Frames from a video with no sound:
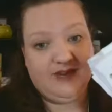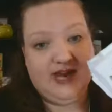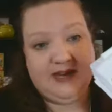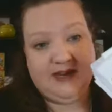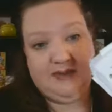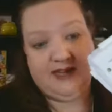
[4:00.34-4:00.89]
I
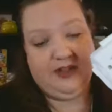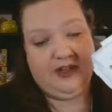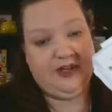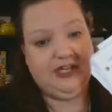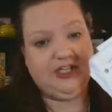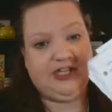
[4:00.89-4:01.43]
can make
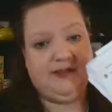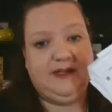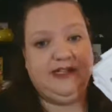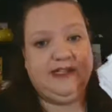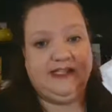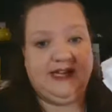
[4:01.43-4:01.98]
little
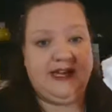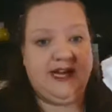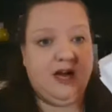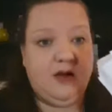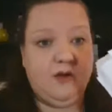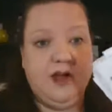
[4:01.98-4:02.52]
adjustments as I
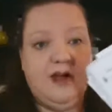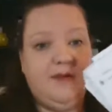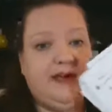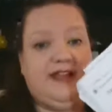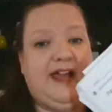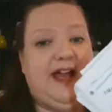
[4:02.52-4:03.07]
go,
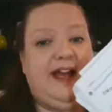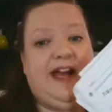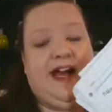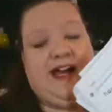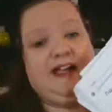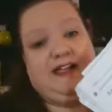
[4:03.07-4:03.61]
but then
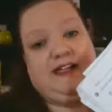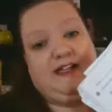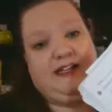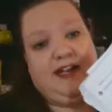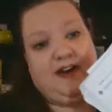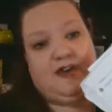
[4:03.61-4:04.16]

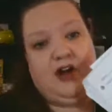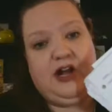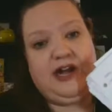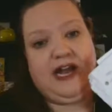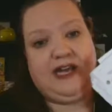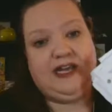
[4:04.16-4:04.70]
later
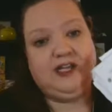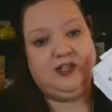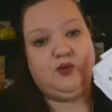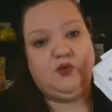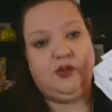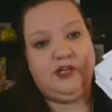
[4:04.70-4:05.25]
on I can
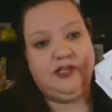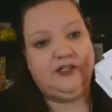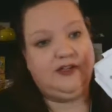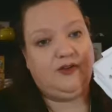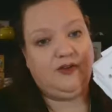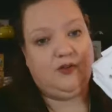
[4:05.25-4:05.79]
do
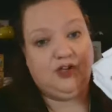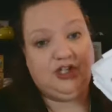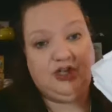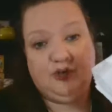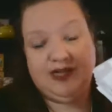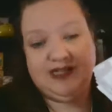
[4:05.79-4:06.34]
1 or
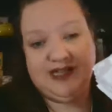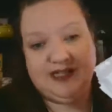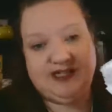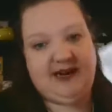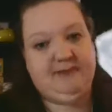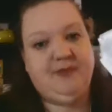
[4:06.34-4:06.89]
2 weeks at a
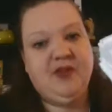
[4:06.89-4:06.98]
time.